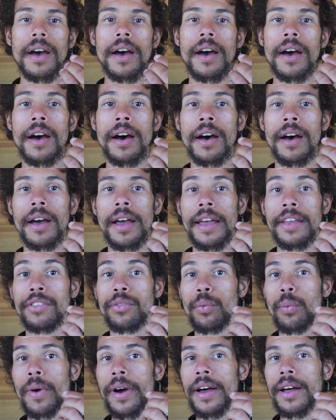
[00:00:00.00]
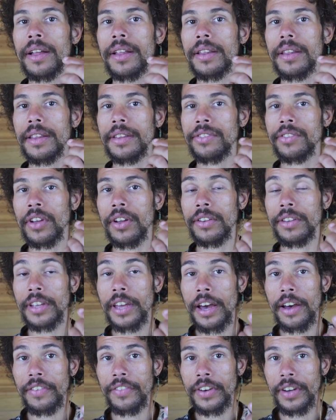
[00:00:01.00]
uh, as well. It's called
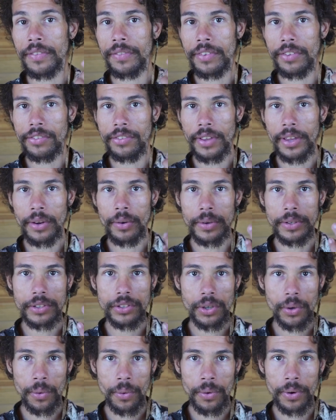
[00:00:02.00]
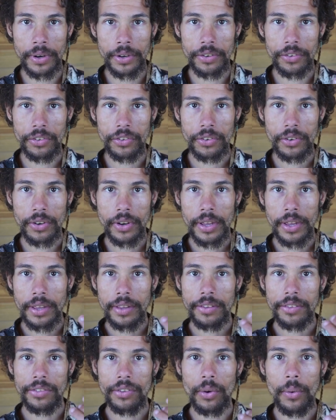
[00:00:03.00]
Coven of the Sacred Torch.
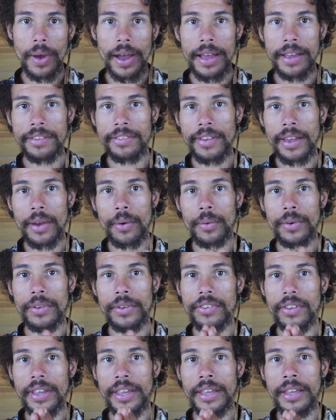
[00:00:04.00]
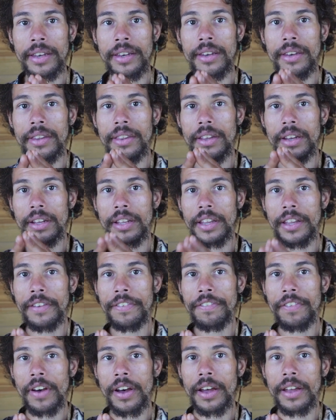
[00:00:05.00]
So as I was in the
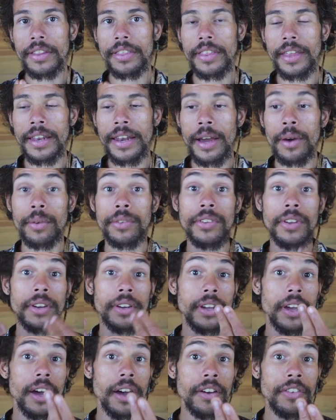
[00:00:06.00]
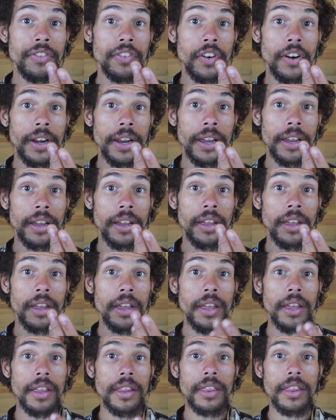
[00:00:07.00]
Qliphoth and I was uncovering
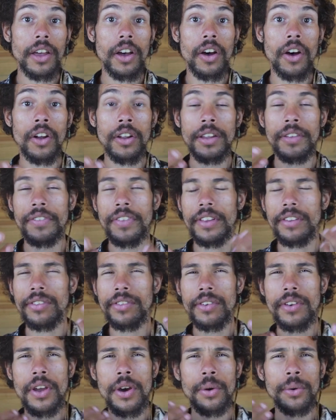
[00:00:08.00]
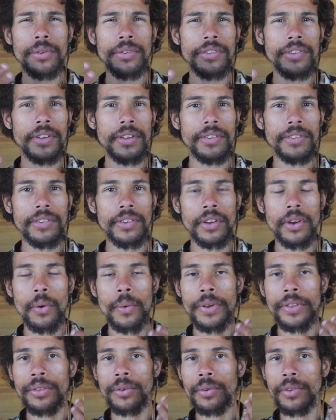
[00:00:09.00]
all of this gnosis and
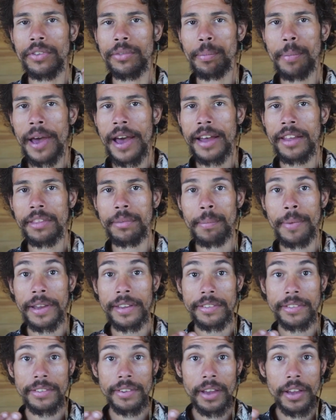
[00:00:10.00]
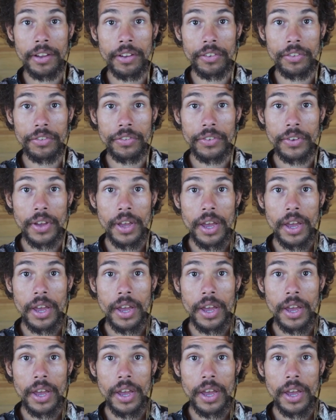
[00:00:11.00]
going through this path myself,